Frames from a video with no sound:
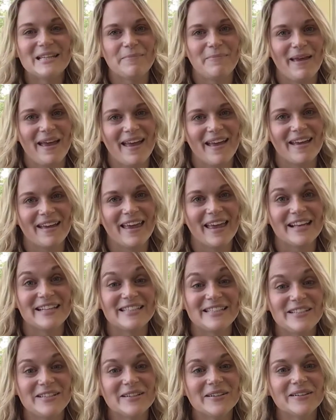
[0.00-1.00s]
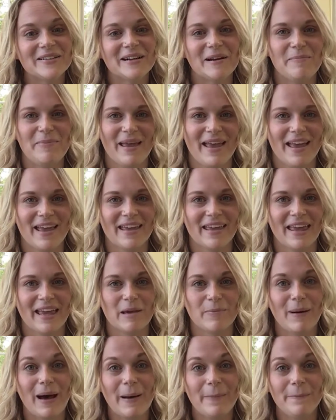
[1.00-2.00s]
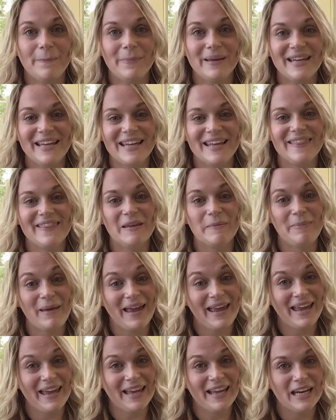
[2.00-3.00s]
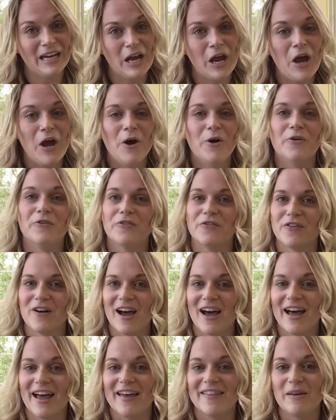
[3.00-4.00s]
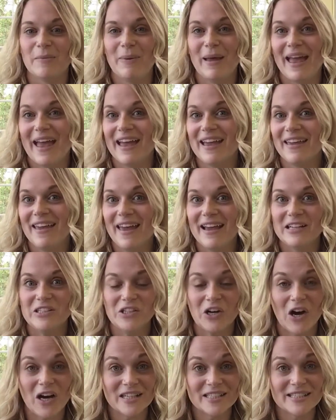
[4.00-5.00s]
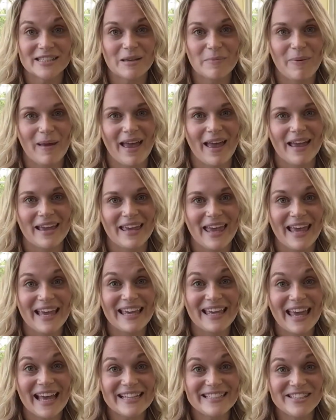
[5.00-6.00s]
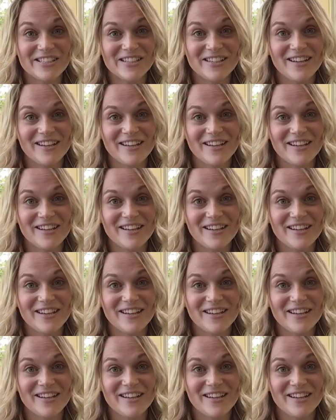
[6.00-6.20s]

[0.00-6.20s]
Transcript: a pancake, stir a pancake, pop it in the pan, fry the pancake, toss the pancake, catch